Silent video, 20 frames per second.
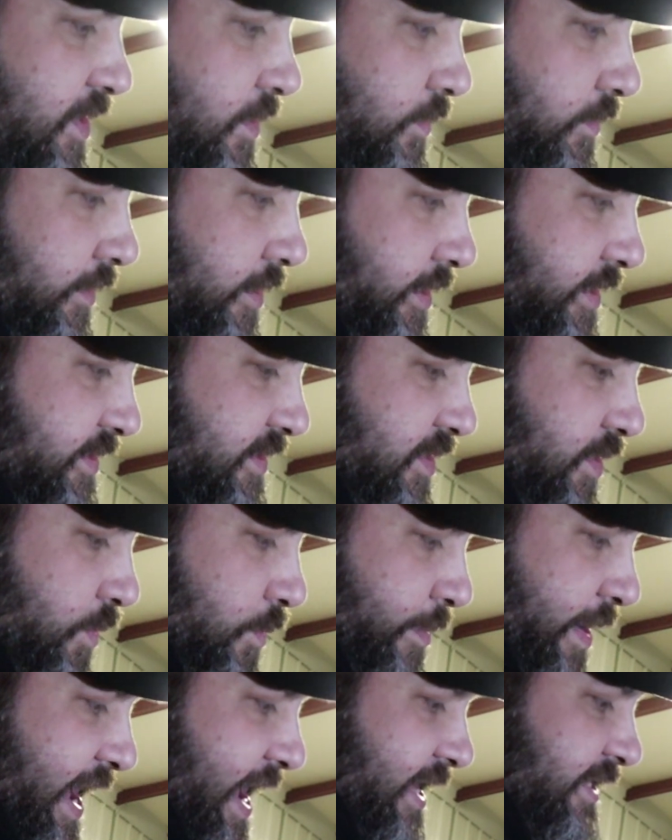don't look too
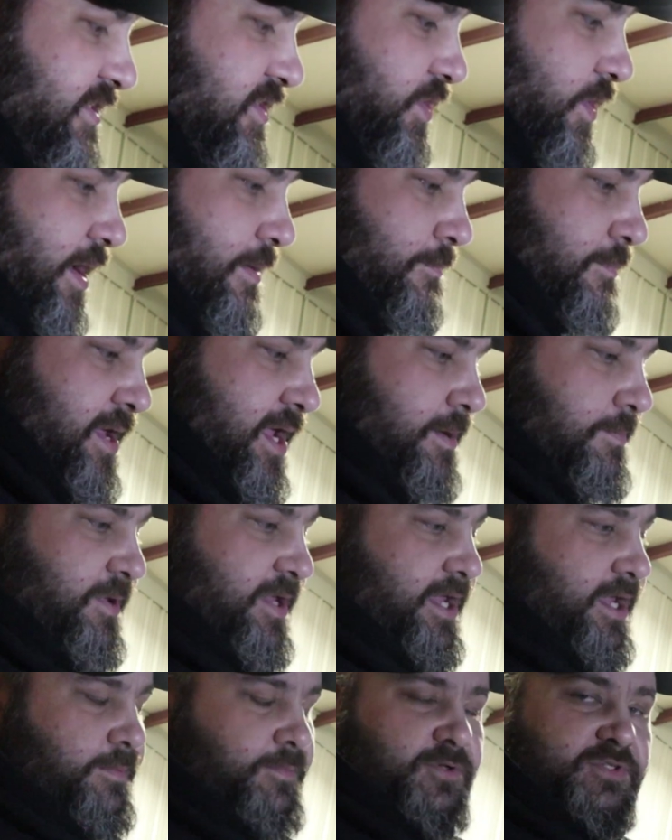bad, so I may
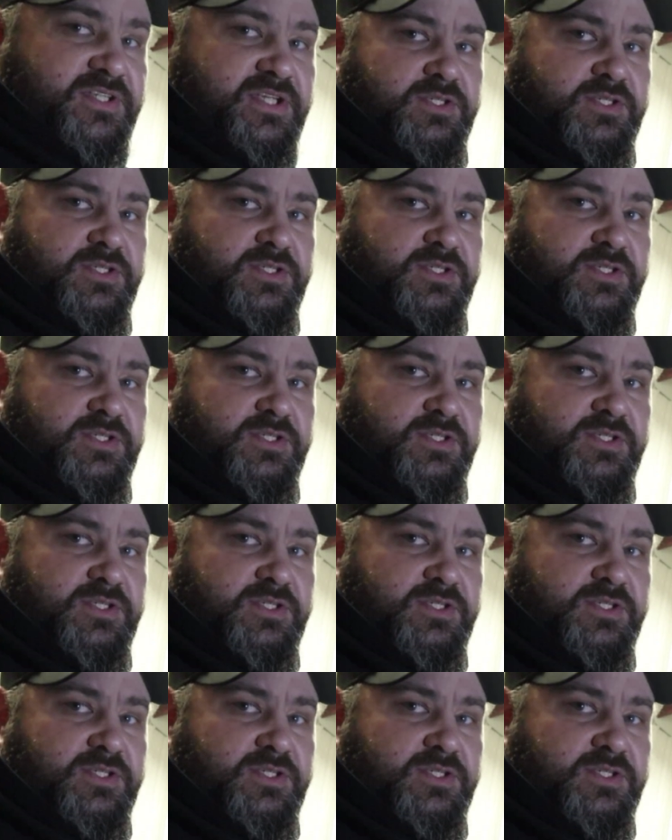be able,